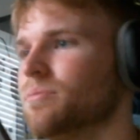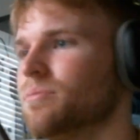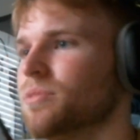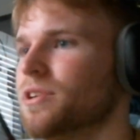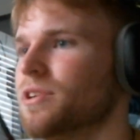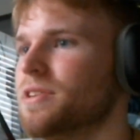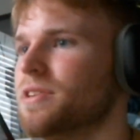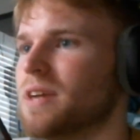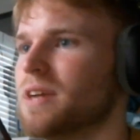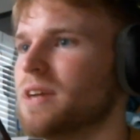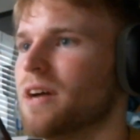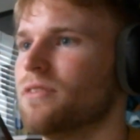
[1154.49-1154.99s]

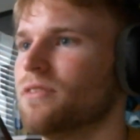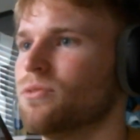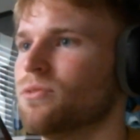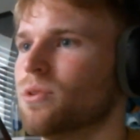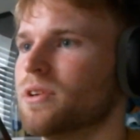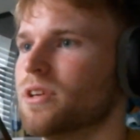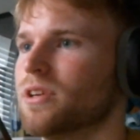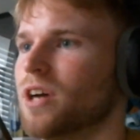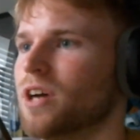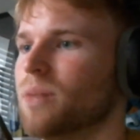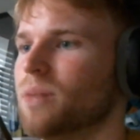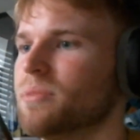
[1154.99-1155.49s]
Please have
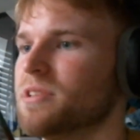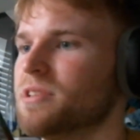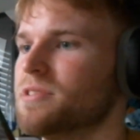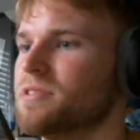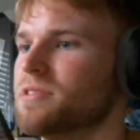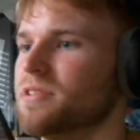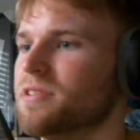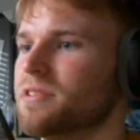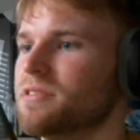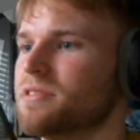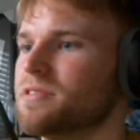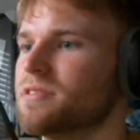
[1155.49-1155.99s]
one common
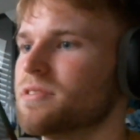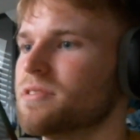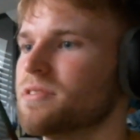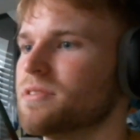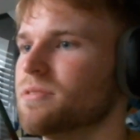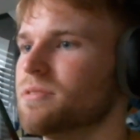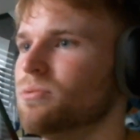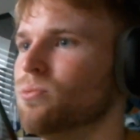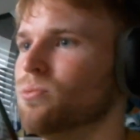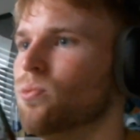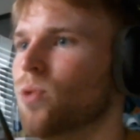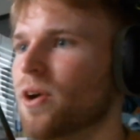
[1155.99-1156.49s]
sense
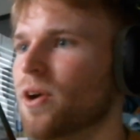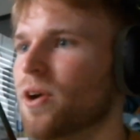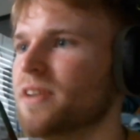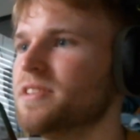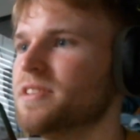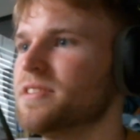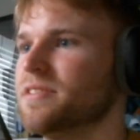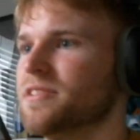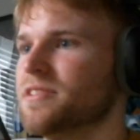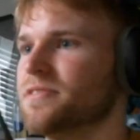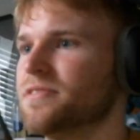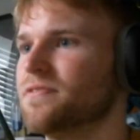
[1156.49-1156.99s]

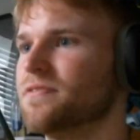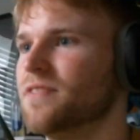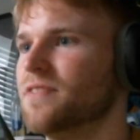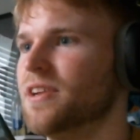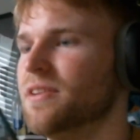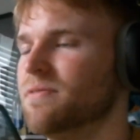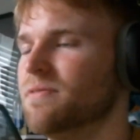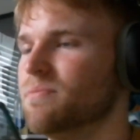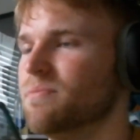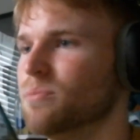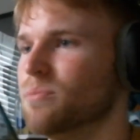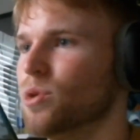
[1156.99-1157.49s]
once in this
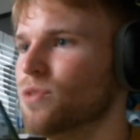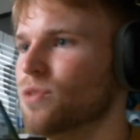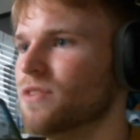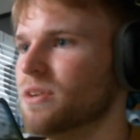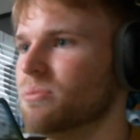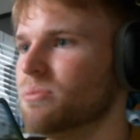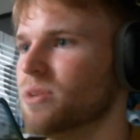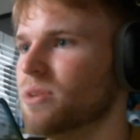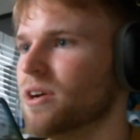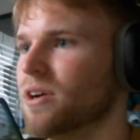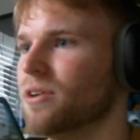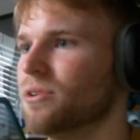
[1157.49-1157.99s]
video,
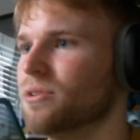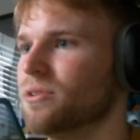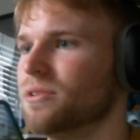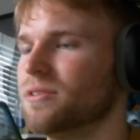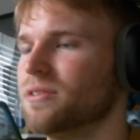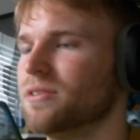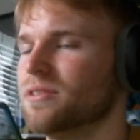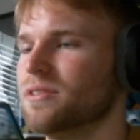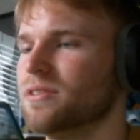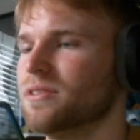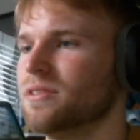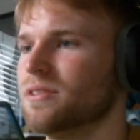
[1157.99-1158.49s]
movie, bro.